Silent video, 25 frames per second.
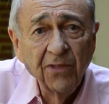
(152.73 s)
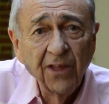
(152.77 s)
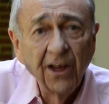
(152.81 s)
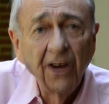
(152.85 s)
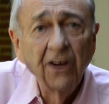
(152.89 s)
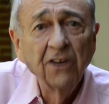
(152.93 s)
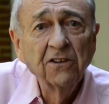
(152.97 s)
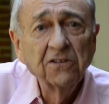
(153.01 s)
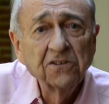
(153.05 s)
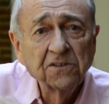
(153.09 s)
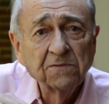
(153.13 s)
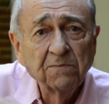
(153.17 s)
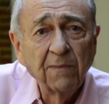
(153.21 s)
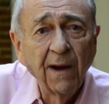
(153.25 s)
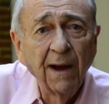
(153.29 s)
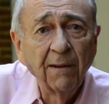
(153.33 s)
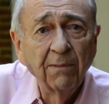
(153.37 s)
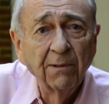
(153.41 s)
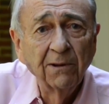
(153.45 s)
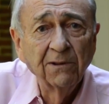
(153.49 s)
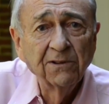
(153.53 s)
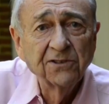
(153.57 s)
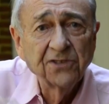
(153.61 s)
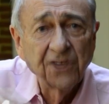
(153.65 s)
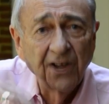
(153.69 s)
Those
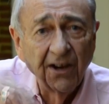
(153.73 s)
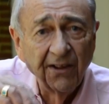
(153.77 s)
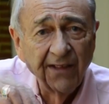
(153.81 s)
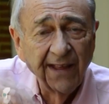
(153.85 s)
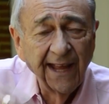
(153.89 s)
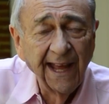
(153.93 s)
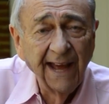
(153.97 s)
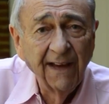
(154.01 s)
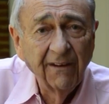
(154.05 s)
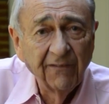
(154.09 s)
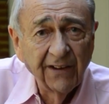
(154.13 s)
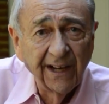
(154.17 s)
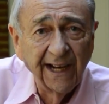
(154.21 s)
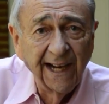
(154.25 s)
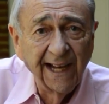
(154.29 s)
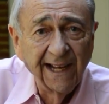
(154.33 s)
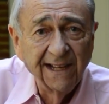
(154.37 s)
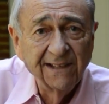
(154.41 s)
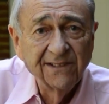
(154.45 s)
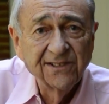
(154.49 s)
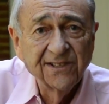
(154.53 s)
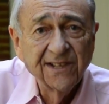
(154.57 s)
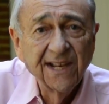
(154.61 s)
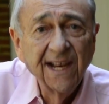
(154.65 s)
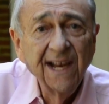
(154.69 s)
bubbles are the
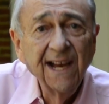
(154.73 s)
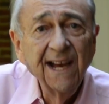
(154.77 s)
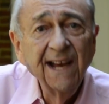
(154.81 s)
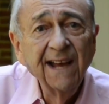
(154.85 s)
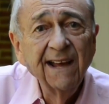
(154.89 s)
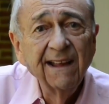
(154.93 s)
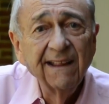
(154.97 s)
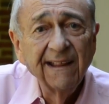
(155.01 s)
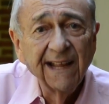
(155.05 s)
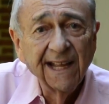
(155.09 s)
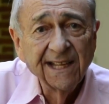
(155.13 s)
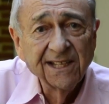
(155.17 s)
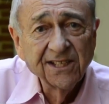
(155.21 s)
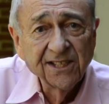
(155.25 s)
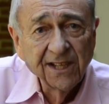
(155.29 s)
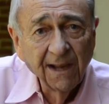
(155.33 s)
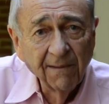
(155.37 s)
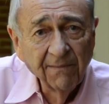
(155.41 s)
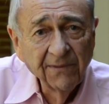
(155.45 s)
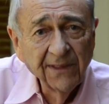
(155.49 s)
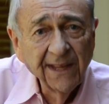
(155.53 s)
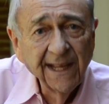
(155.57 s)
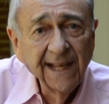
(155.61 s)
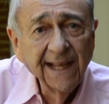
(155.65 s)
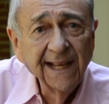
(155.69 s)
evidence that
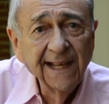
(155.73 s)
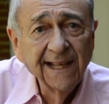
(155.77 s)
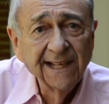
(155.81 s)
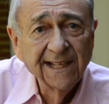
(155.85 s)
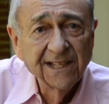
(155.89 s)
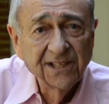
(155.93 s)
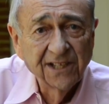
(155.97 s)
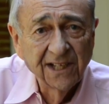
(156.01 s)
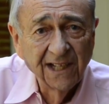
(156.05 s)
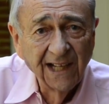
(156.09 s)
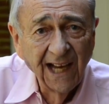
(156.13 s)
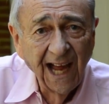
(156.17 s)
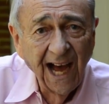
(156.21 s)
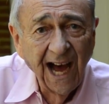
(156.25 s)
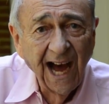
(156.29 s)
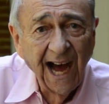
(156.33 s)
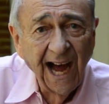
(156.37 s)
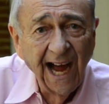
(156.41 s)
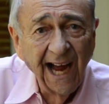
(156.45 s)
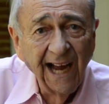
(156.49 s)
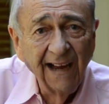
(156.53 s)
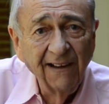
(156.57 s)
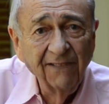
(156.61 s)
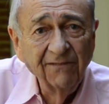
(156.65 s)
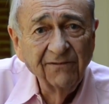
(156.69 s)
something is
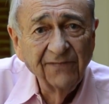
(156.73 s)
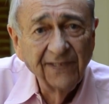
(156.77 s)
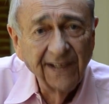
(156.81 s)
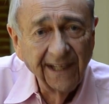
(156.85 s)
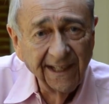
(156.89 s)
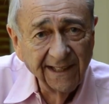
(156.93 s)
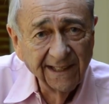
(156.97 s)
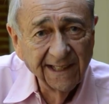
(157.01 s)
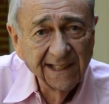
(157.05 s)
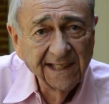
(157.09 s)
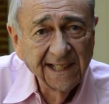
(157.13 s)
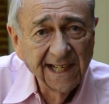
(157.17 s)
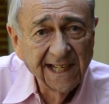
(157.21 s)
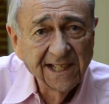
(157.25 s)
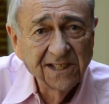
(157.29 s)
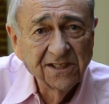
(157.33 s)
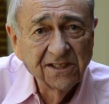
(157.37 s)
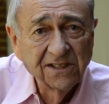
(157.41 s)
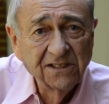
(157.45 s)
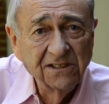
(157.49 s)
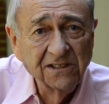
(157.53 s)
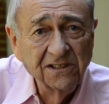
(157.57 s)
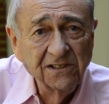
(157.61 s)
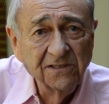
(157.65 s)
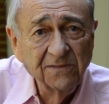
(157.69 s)
alive in the
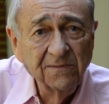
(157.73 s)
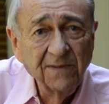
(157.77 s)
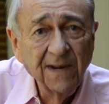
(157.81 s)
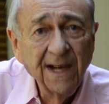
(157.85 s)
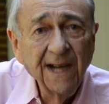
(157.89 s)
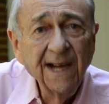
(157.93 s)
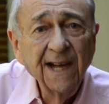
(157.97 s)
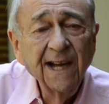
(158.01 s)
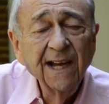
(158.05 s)
test tube,